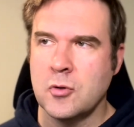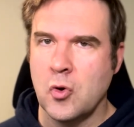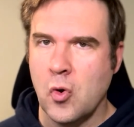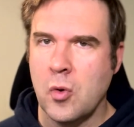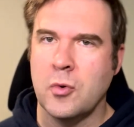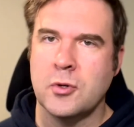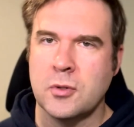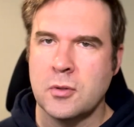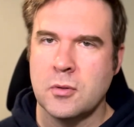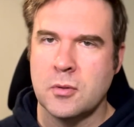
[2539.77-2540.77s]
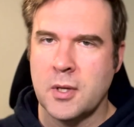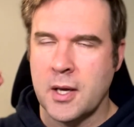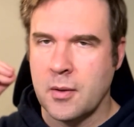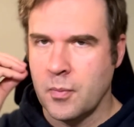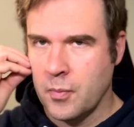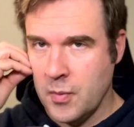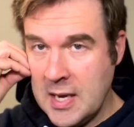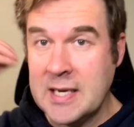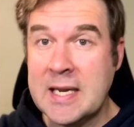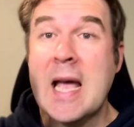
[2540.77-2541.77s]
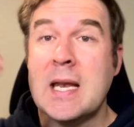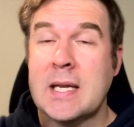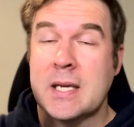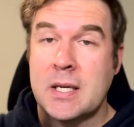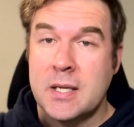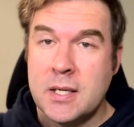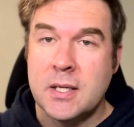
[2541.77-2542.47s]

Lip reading: normal, like, intended,